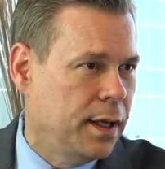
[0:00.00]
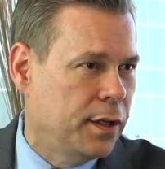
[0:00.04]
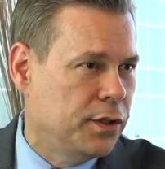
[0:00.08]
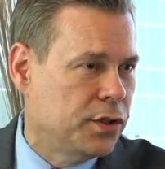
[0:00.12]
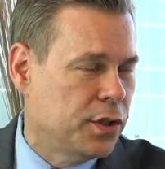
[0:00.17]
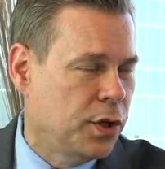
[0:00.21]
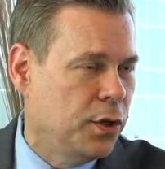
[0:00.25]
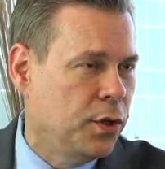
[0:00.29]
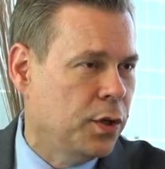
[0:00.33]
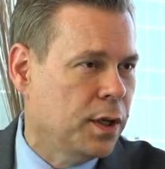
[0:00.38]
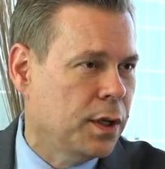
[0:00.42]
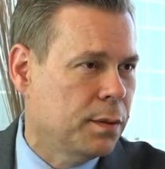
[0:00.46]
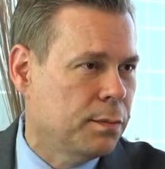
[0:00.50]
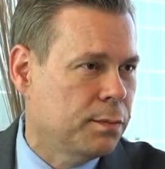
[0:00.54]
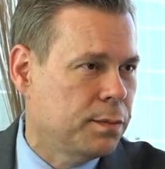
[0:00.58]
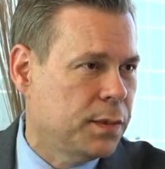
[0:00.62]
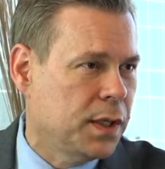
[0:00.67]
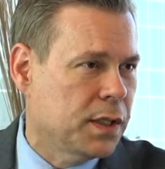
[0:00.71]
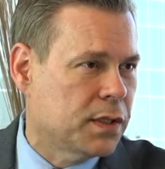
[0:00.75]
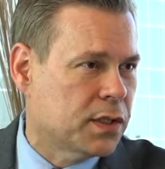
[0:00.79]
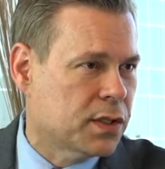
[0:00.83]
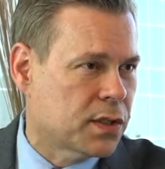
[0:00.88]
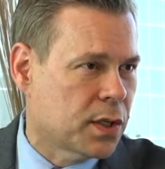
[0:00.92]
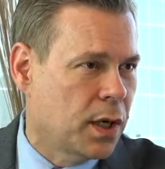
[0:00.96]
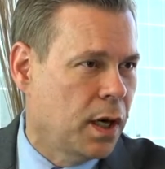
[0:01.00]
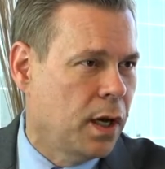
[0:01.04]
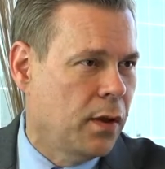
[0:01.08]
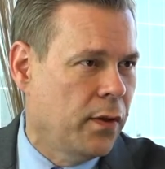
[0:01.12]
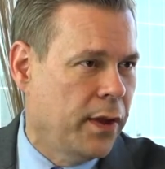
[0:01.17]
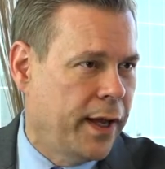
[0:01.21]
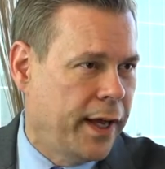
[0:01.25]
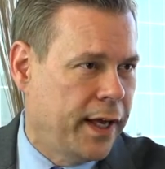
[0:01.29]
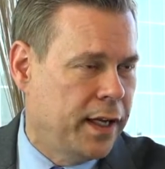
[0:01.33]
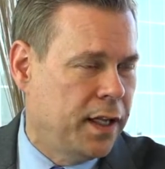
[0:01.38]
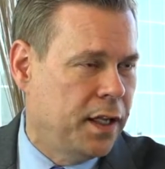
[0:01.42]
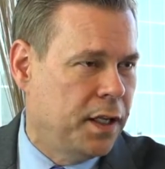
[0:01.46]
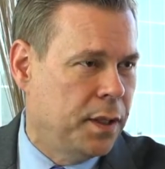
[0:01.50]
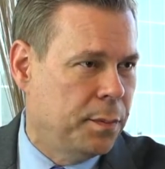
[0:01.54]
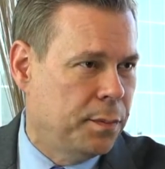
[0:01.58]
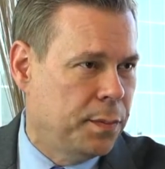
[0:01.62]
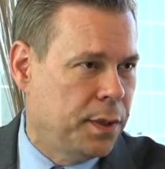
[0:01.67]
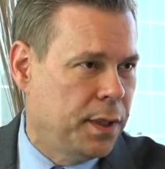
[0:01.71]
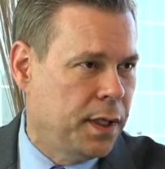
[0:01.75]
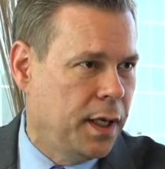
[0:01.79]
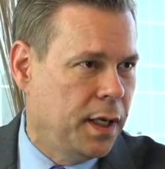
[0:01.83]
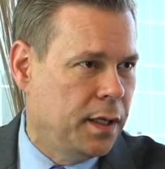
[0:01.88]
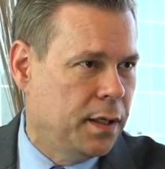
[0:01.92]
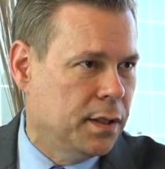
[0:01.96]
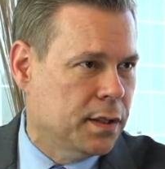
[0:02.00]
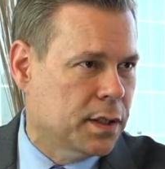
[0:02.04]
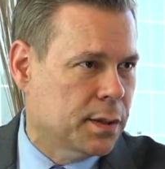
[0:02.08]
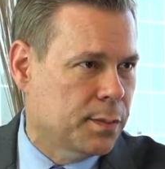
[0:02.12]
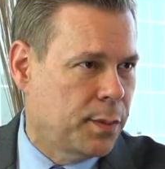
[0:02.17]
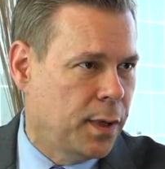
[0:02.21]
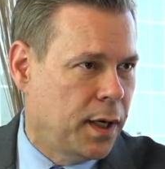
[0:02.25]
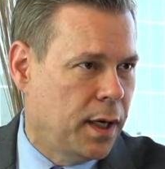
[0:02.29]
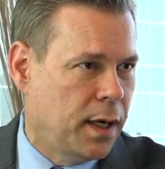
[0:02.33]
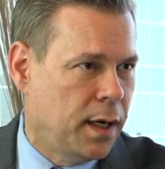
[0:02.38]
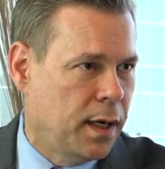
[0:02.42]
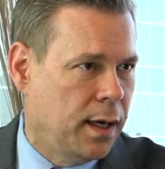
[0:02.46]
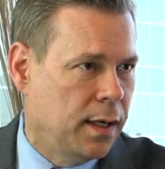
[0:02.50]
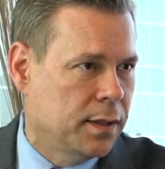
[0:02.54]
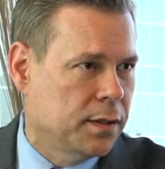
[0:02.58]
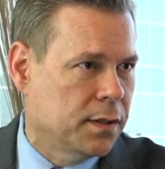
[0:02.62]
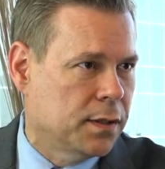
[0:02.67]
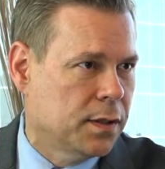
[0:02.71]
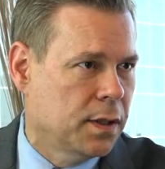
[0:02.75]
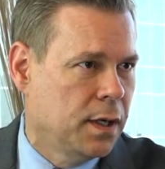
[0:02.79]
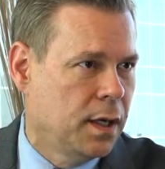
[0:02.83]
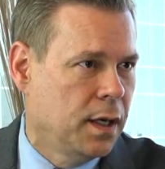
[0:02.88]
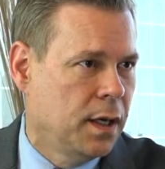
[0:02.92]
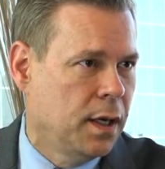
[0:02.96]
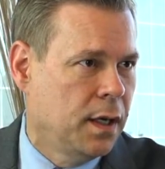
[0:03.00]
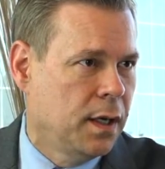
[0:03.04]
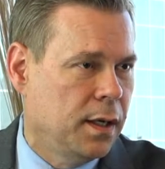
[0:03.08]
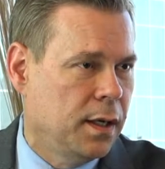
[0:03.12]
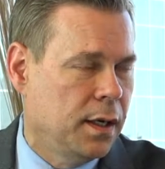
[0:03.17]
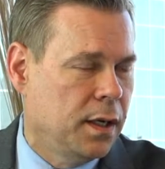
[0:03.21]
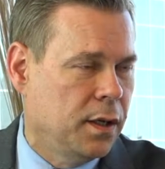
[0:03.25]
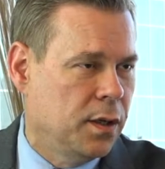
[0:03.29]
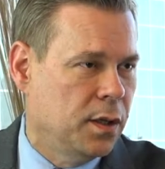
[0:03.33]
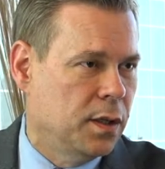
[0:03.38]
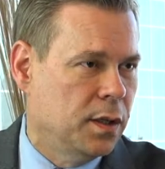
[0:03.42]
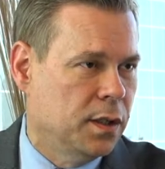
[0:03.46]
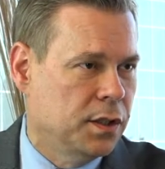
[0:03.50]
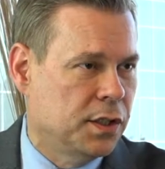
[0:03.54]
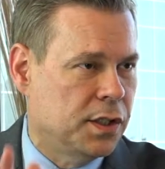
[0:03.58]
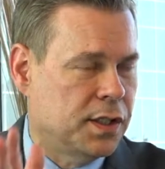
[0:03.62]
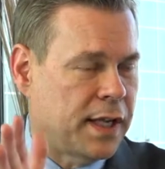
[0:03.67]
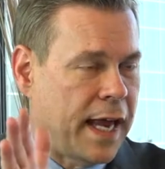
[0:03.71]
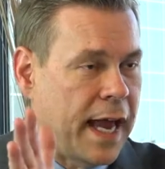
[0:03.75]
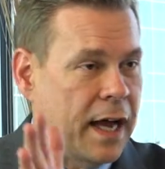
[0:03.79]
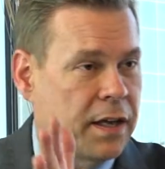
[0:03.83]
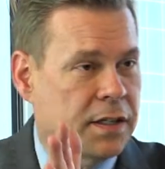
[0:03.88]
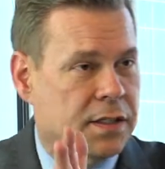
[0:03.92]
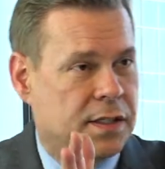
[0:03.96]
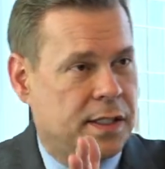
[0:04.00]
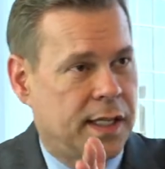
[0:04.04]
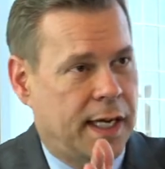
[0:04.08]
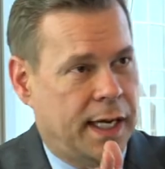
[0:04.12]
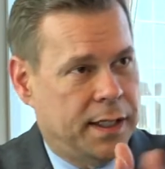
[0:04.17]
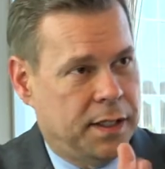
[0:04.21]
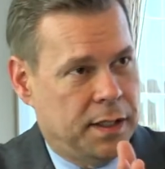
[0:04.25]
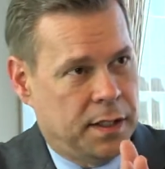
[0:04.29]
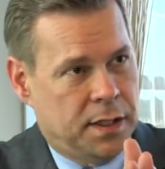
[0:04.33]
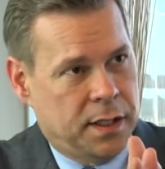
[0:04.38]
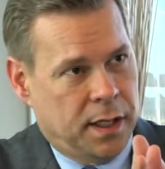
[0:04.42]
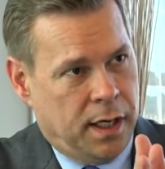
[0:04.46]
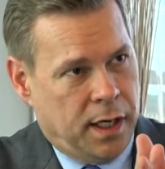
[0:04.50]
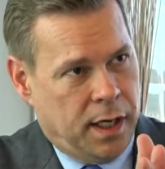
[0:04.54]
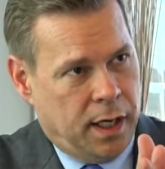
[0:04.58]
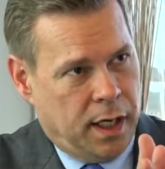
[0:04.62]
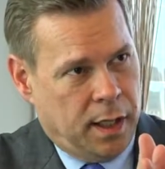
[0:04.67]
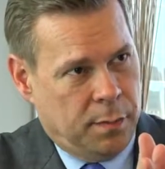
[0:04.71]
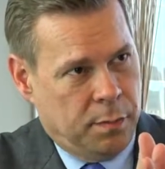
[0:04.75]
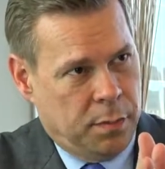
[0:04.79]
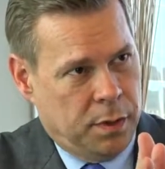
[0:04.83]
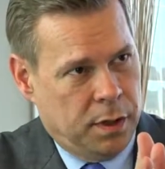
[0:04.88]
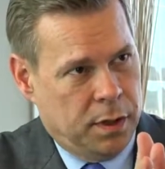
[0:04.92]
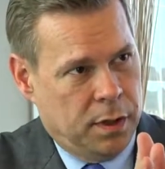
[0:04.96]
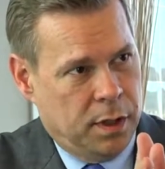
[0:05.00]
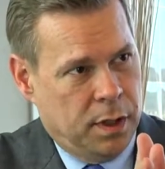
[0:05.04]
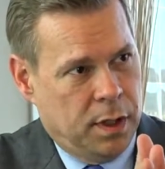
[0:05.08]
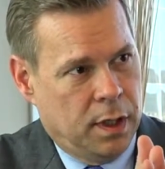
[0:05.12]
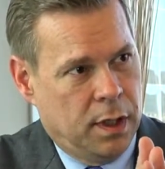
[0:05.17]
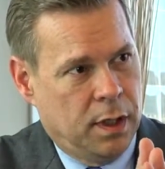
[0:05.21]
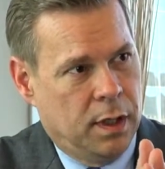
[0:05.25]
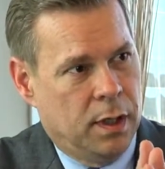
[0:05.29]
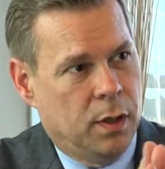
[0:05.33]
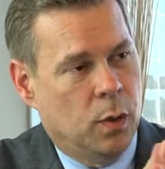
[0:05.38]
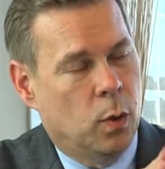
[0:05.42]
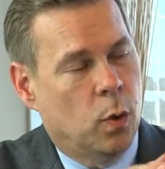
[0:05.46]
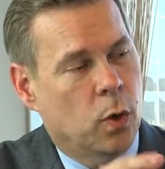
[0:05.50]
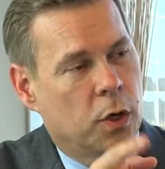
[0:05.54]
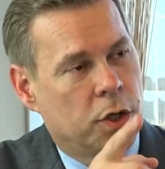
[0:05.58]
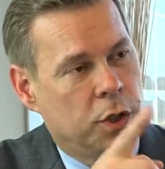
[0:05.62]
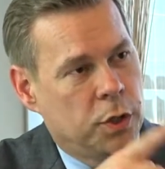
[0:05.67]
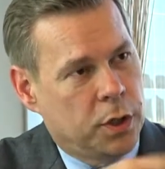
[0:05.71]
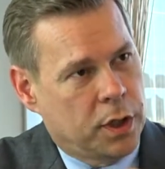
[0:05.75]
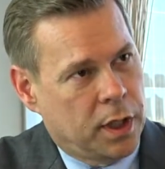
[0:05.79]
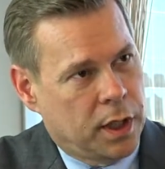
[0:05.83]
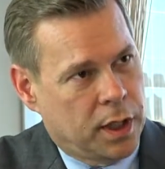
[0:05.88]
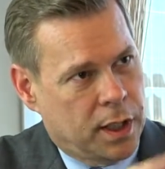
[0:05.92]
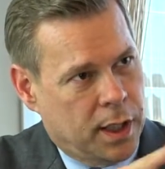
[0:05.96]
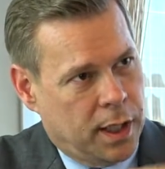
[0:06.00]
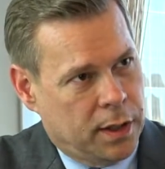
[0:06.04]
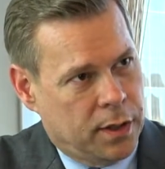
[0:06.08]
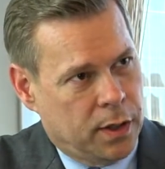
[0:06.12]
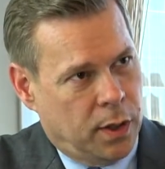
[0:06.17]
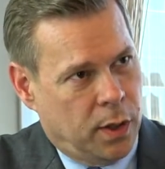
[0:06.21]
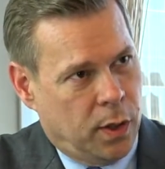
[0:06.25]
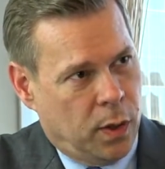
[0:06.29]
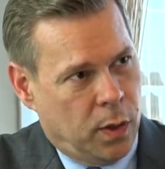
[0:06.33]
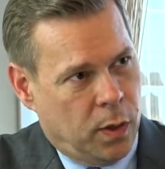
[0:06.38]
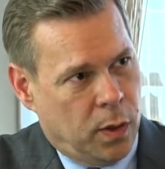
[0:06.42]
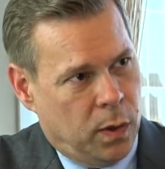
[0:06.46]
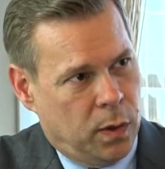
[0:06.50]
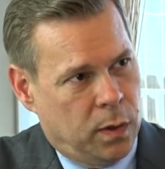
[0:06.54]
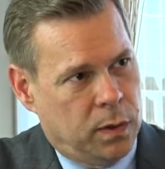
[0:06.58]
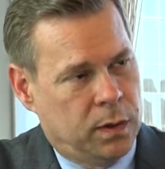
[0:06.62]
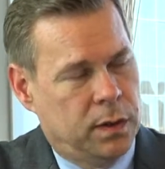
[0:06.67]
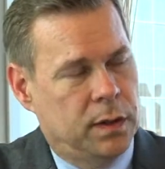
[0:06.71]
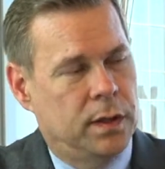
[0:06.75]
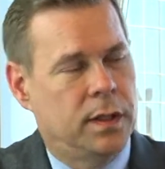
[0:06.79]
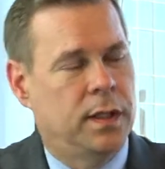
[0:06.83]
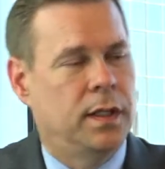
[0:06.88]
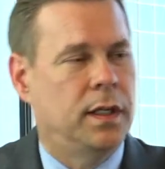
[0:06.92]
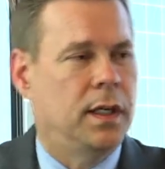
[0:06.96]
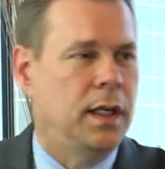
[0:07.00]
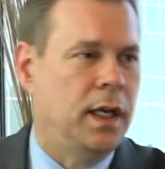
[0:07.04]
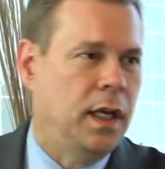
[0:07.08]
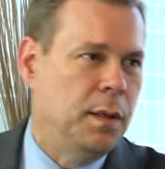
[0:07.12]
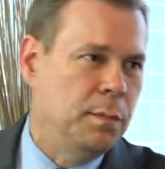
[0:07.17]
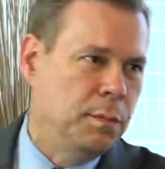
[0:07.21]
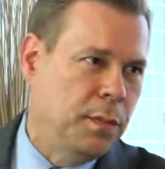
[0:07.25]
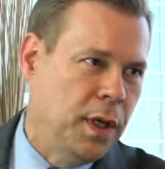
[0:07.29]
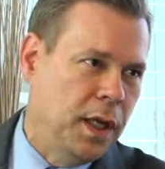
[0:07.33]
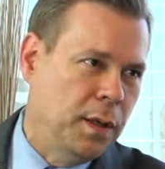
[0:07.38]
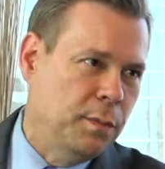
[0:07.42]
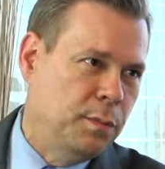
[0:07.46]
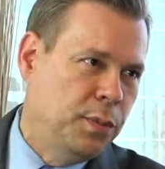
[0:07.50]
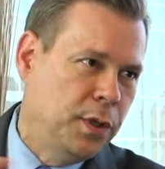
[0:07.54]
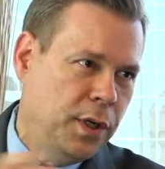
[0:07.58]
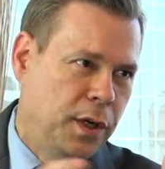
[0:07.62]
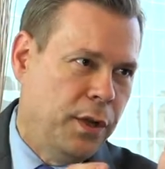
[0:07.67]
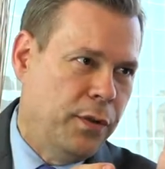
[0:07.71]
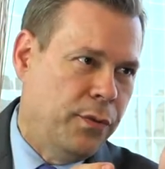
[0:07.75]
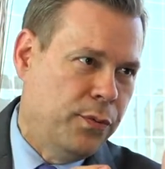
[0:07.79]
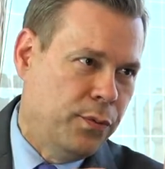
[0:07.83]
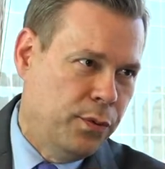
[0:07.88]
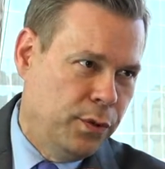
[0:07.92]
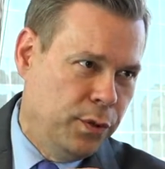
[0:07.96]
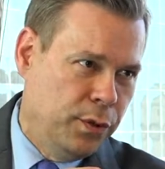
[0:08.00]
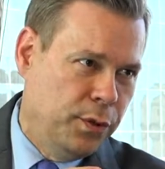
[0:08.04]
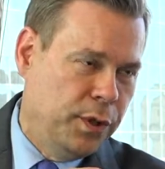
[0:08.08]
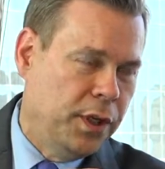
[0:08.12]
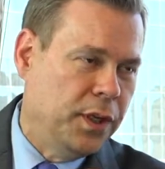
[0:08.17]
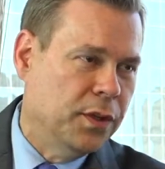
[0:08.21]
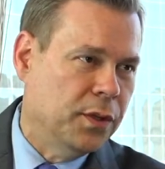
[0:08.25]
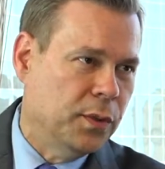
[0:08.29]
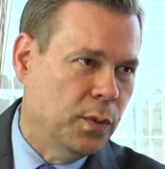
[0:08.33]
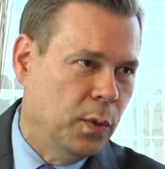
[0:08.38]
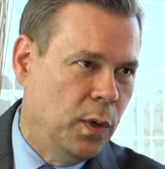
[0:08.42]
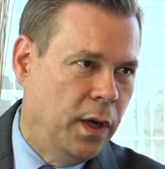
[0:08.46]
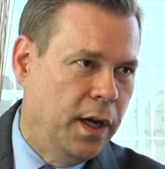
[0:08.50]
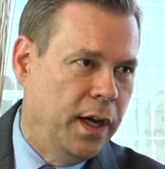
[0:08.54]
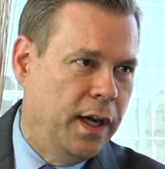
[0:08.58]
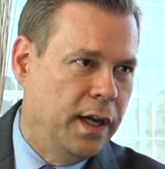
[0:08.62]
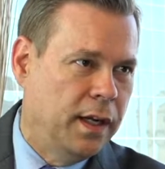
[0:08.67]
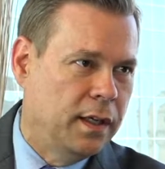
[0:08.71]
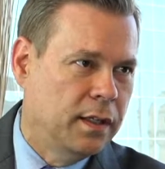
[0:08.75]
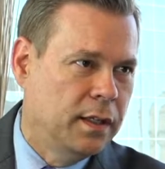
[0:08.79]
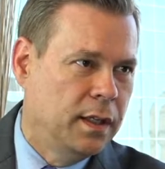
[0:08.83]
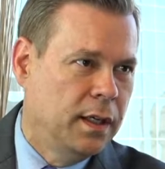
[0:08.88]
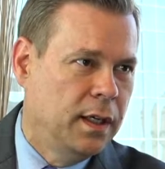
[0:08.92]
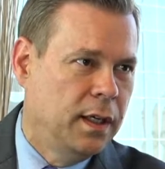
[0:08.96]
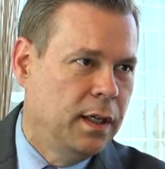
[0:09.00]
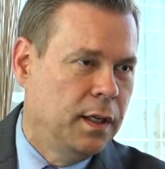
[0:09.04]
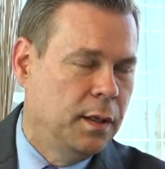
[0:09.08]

so you can install that in the spas, either just outside the tub, or you can cut the hole and put it through either way.